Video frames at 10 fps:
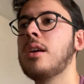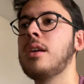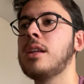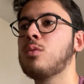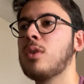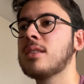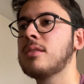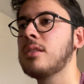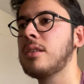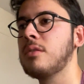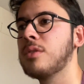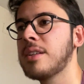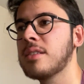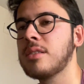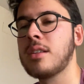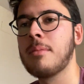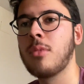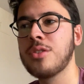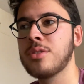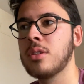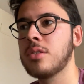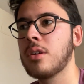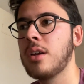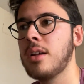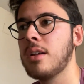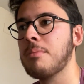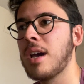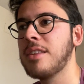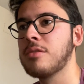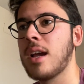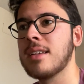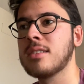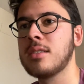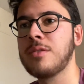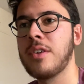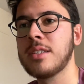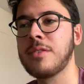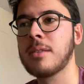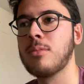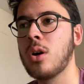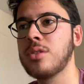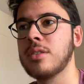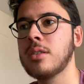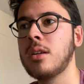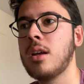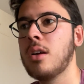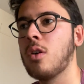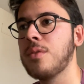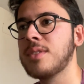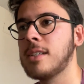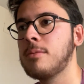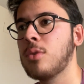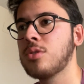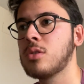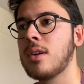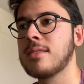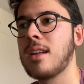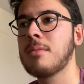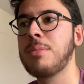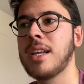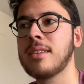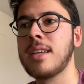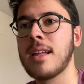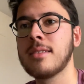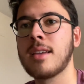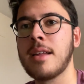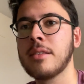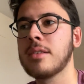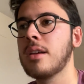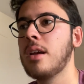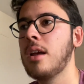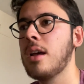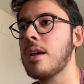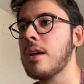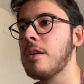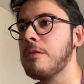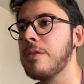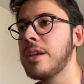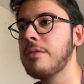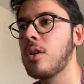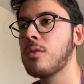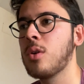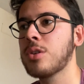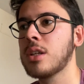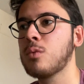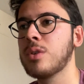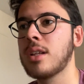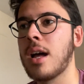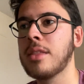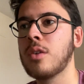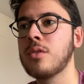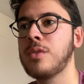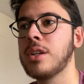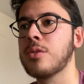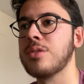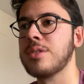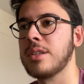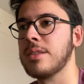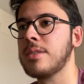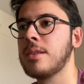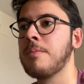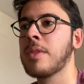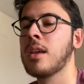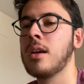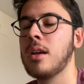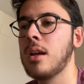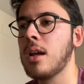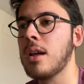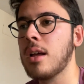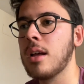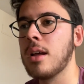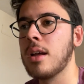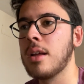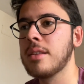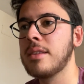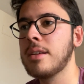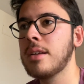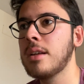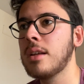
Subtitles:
it was written in a modular manner as the specific model of servo motor was not picked yet, and we were working with unknown frequencies. The